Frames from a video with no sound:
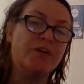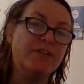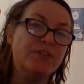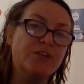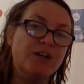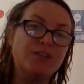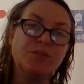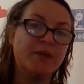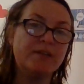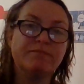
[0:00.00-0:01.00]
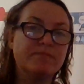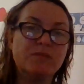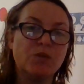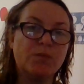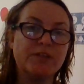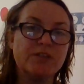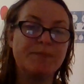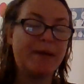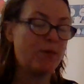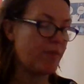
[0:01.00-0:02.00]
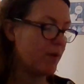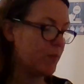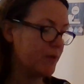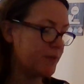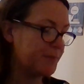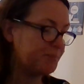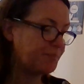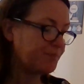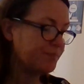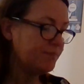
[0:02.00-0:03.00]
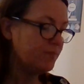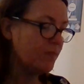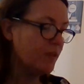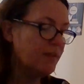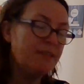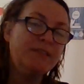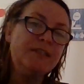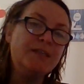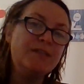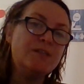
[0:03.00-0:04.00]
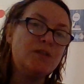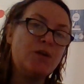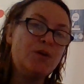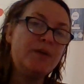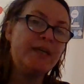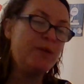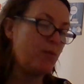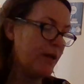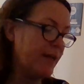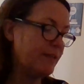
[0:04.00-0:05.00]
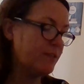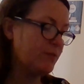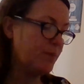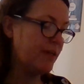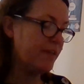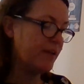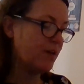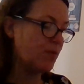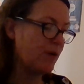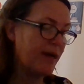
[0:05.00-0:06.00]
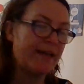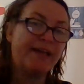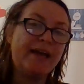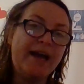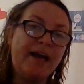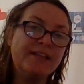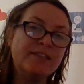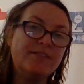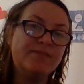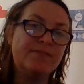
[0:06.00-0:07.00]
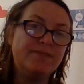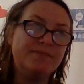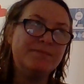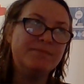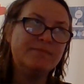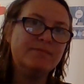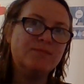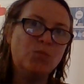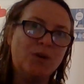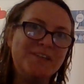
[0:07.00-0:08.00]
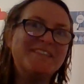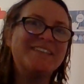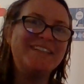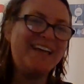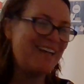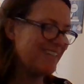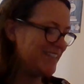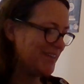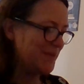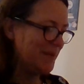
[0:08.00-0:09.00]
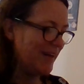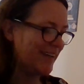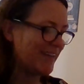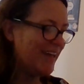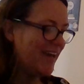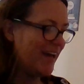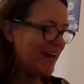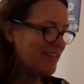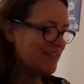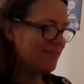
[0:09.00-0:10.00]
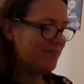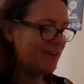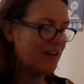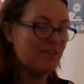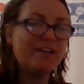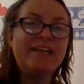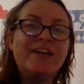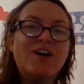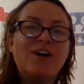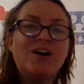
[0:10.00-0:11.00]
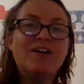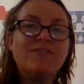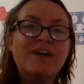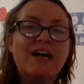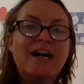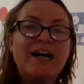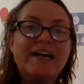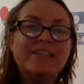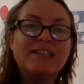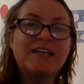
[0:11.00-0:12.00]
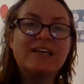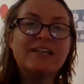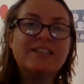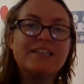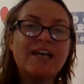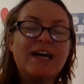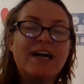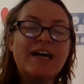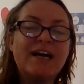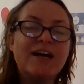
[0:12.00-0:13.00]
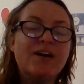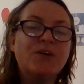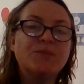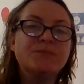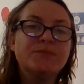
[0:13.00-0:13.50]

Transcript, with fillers: so if you can't do it, don't worry, just mouth that word. So he went with a quack and a waddle and a quack and a flurry of eider down.